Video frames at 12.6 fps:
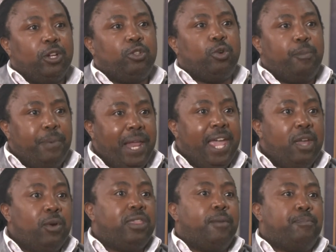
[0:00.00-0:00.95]
to play
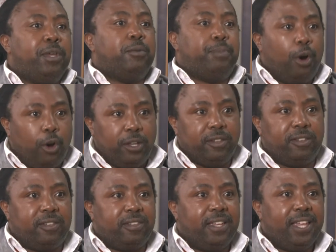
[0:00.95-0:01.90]
with the big
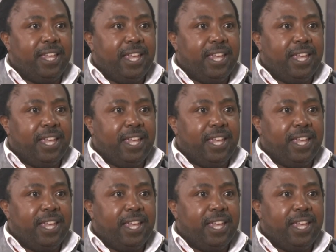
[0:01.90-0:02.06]
boys